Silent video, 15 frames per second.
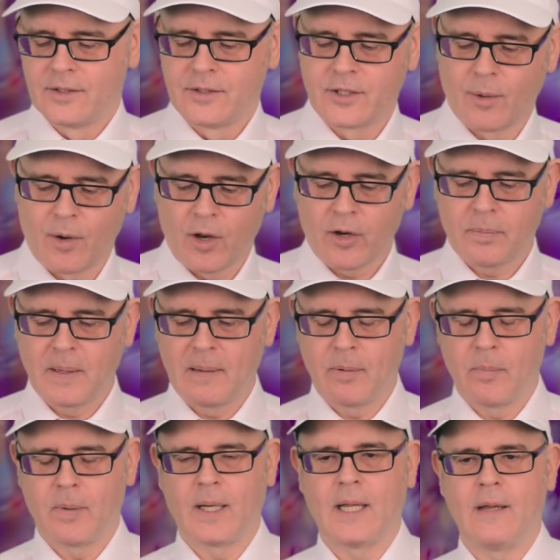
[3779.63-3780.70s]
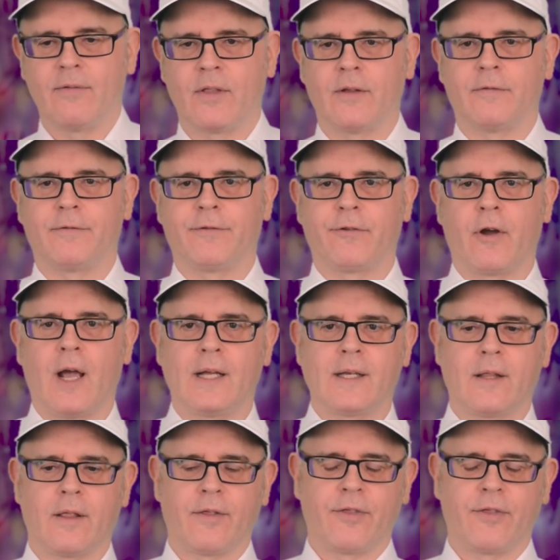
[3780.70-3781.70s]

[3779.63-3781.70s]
So a lot of people believe that Friday the